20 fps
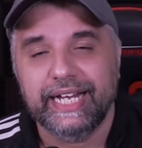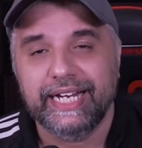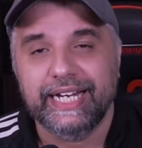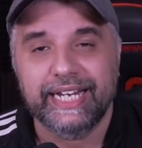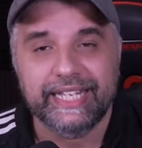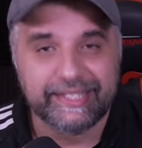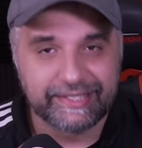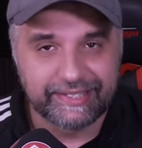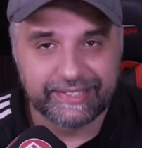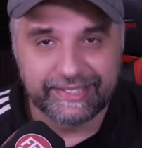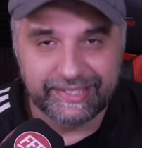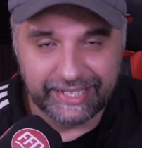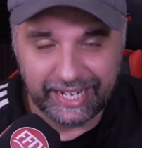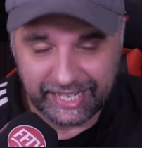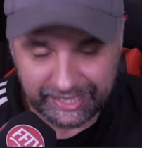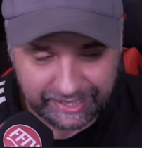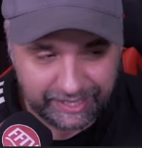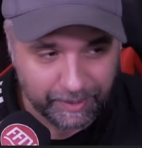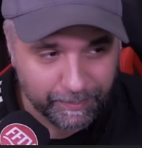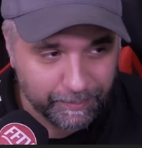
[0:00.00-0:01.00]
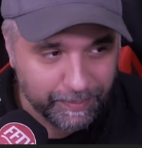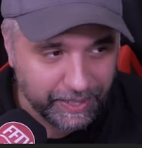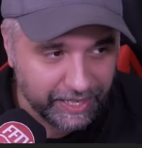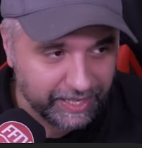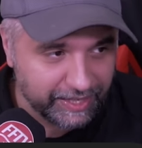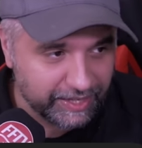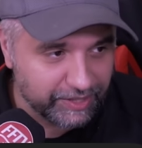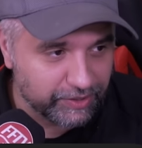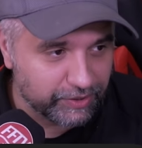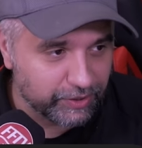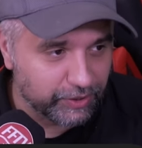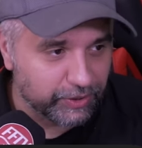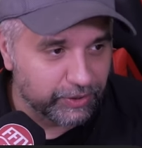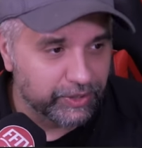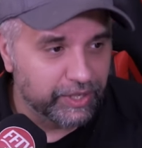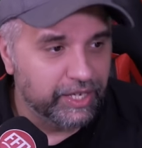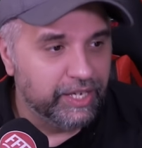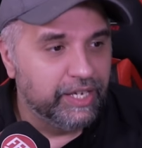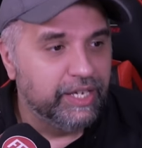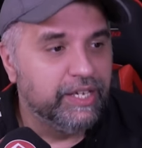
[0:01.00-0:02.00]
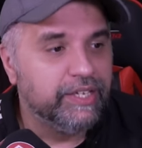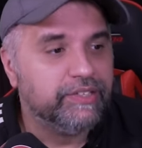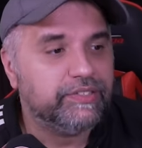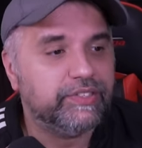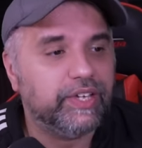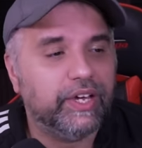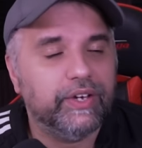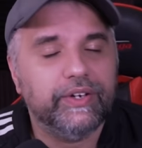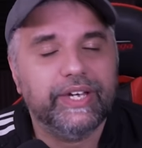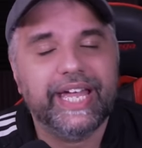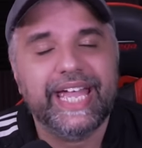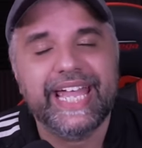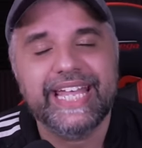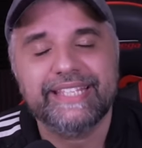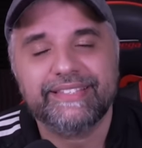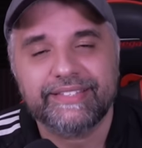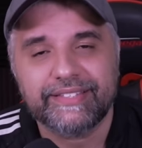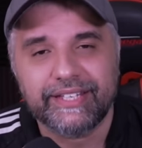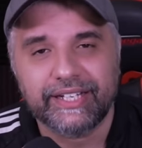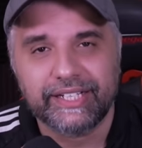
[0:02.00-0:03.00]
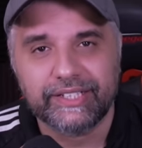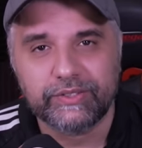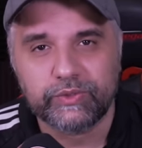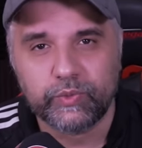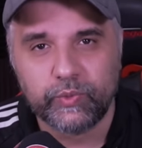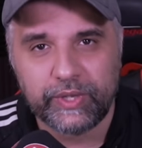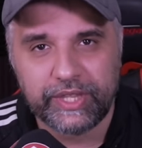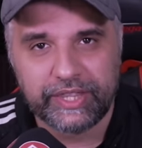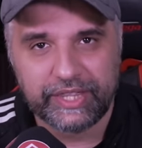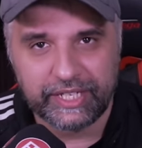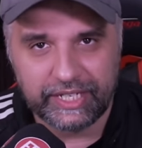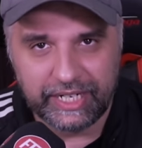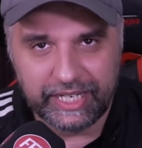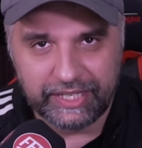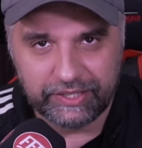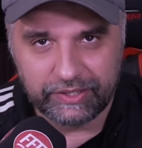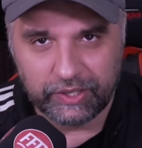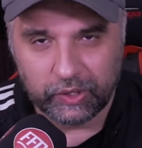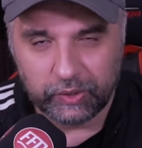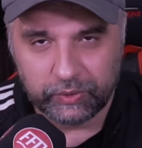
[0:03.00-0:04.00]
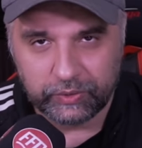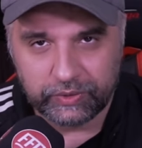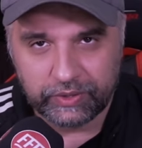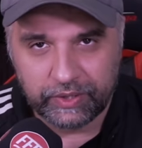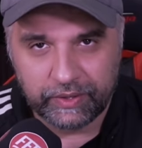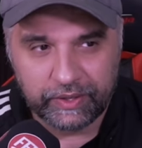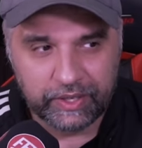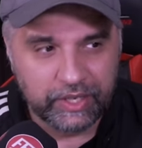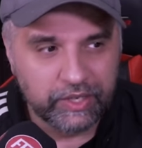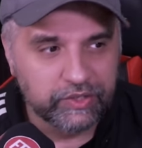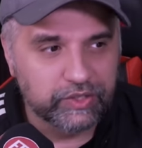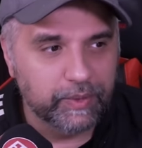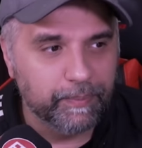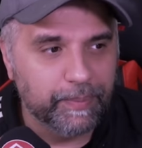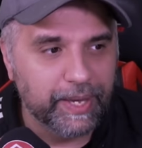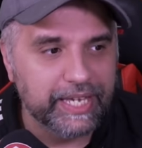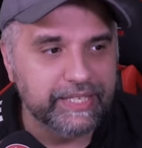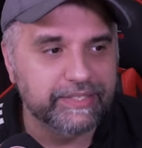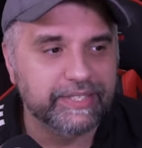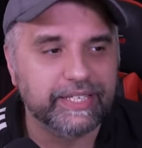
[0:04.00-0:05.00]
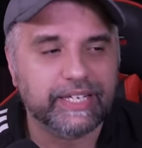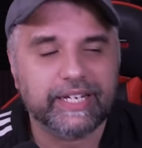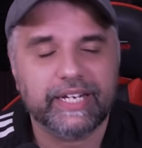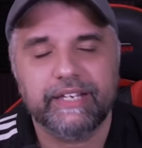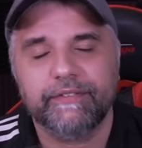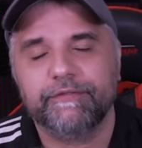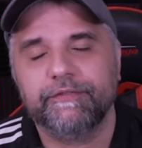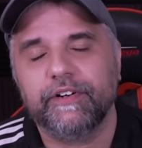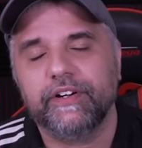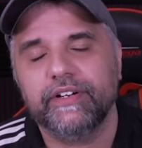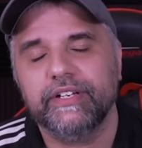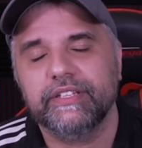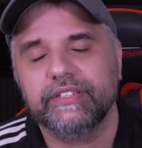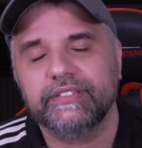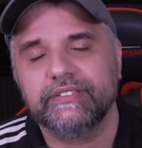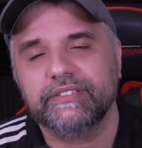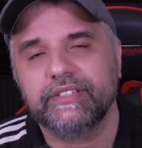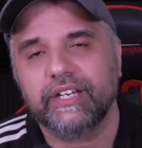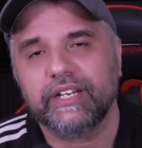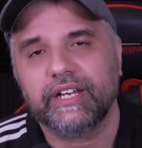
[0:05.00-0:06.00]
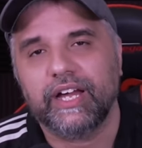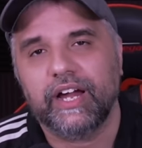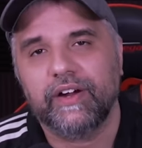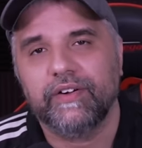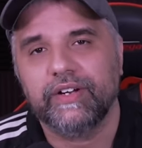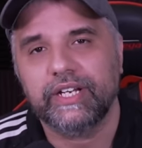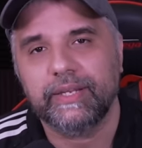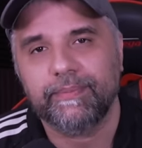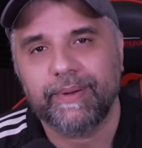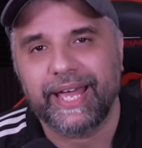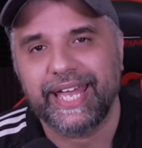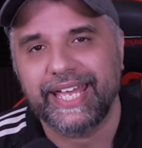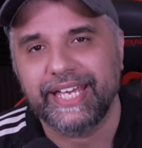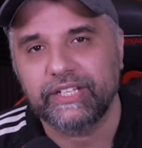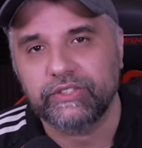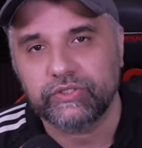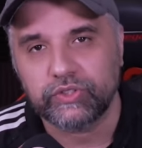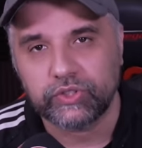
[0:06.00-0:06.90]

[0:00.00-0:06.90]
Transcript: let's unpick this all. So it starts with the leasehold. So basically, Forest are currently paying